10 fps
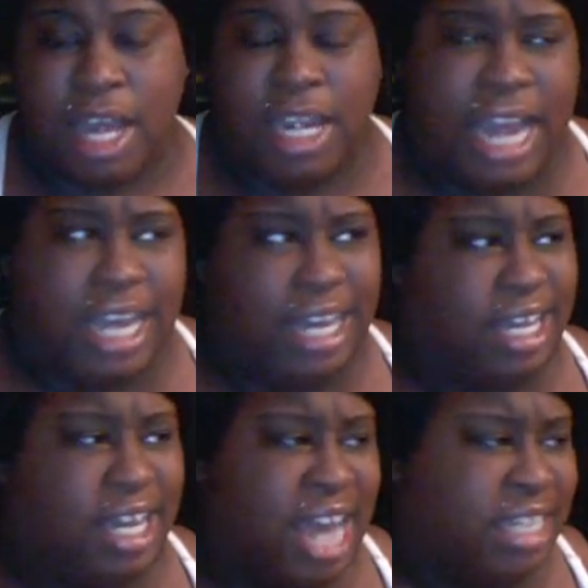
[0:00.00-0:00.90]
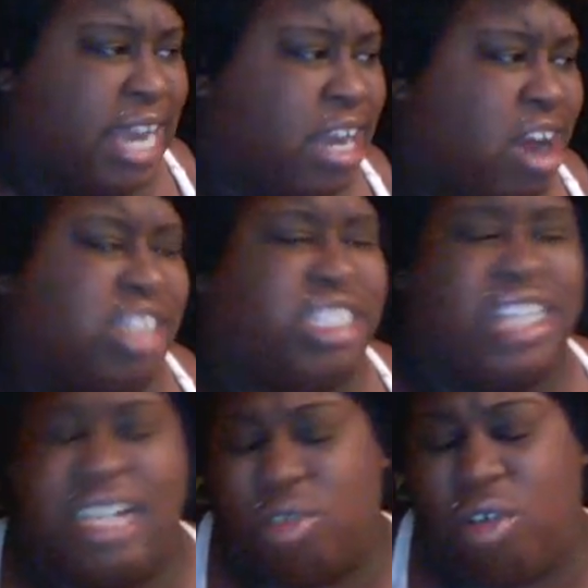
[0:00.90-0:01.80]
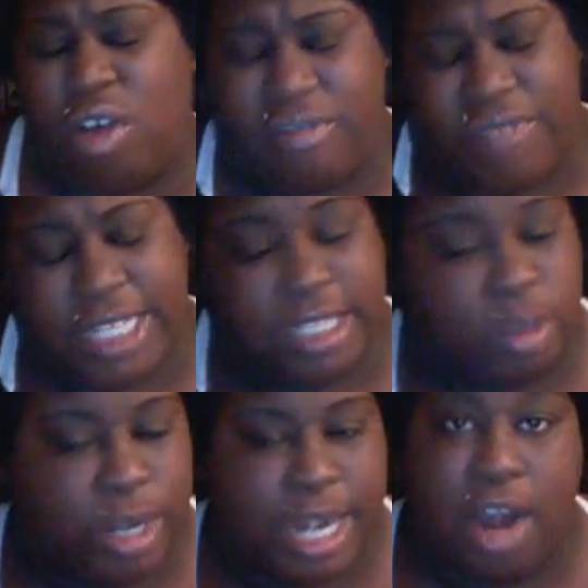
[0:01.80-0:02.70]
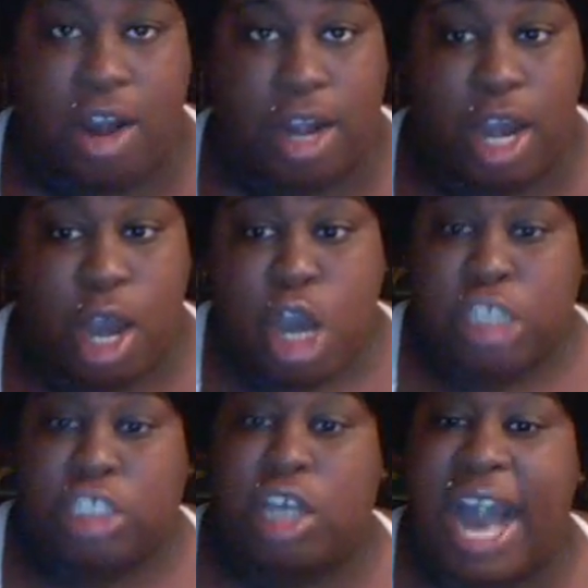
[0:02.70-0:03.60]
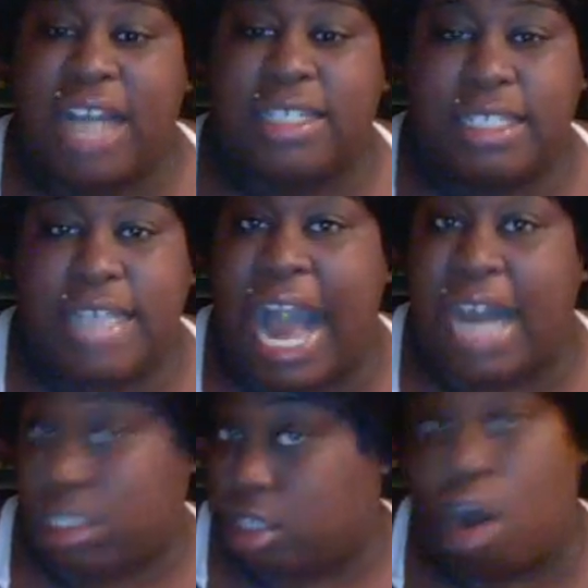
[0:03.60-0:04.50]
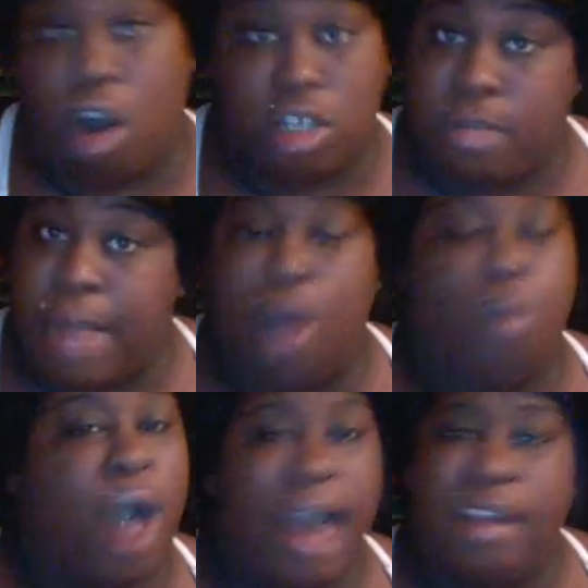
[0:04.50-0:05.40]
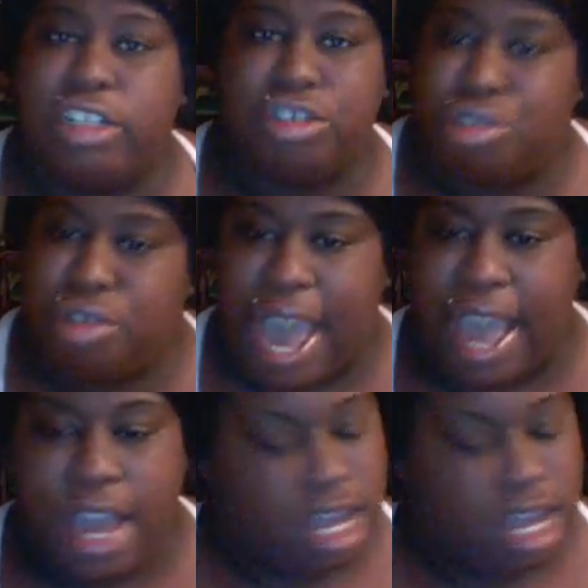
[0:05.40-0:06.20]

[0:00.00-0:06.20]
Like, I think in her chest or her face, somewhere in that area. So I calls him out. Why did you do that?